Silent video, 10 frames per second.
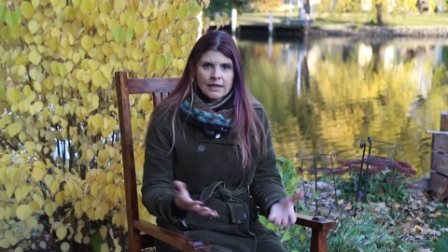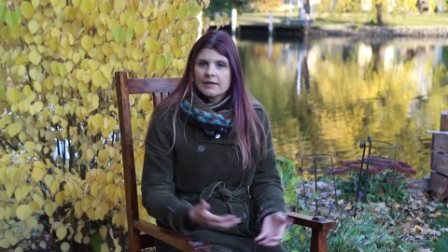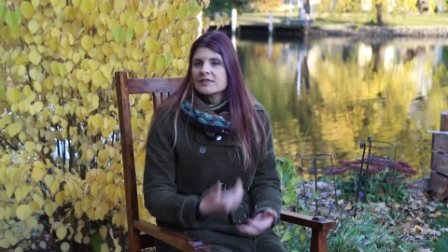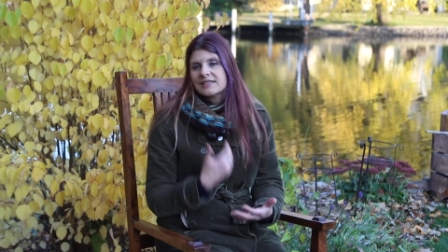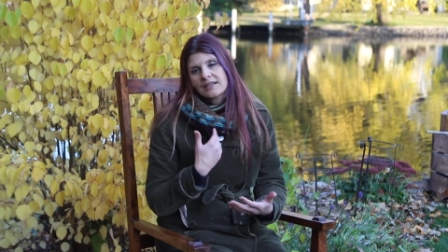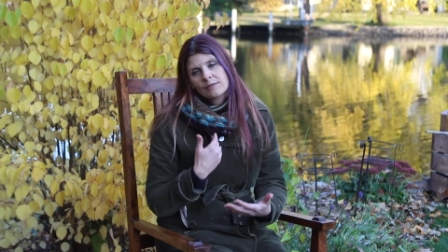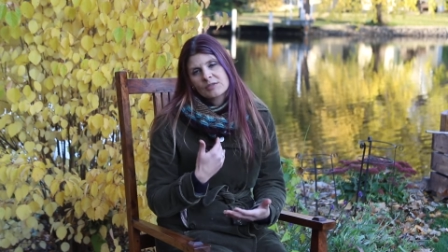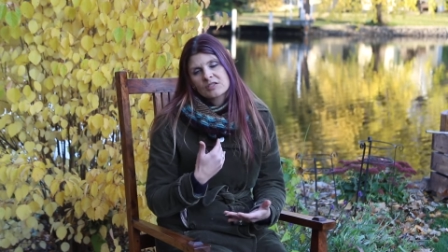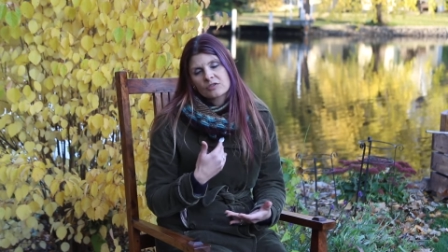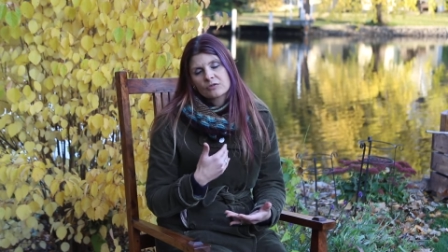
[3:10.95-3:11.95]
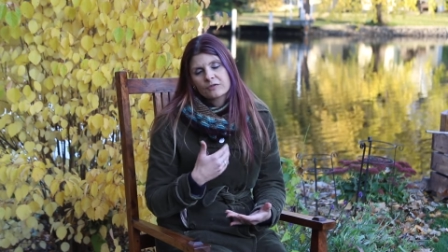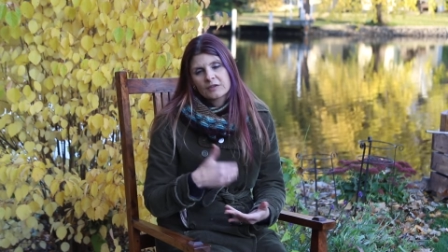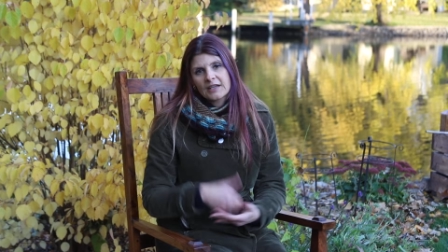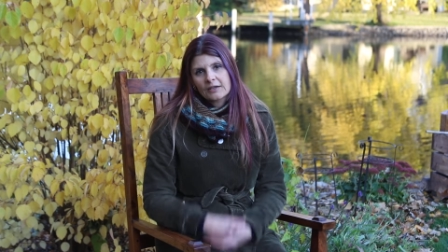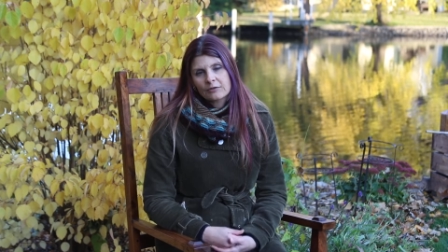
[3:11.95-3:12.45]
And the same is true for
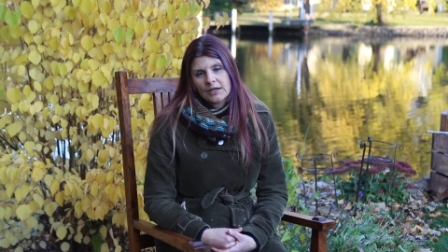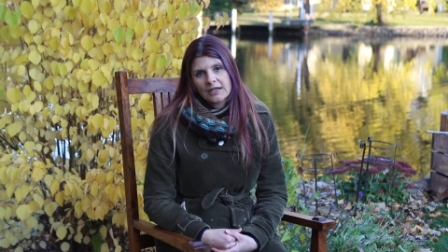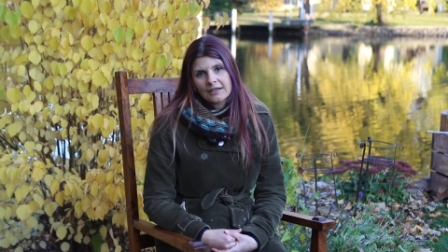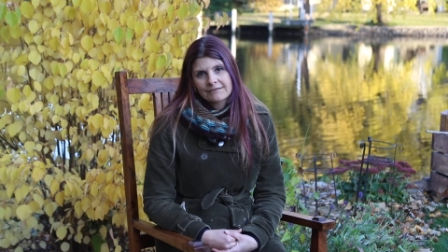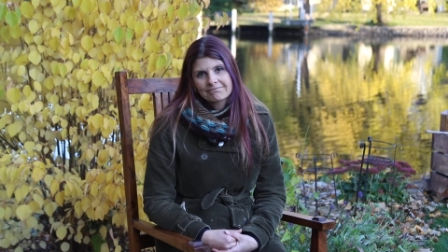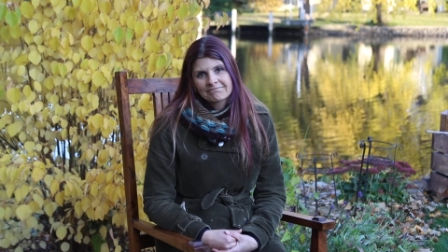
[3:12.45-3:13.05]
letter writing.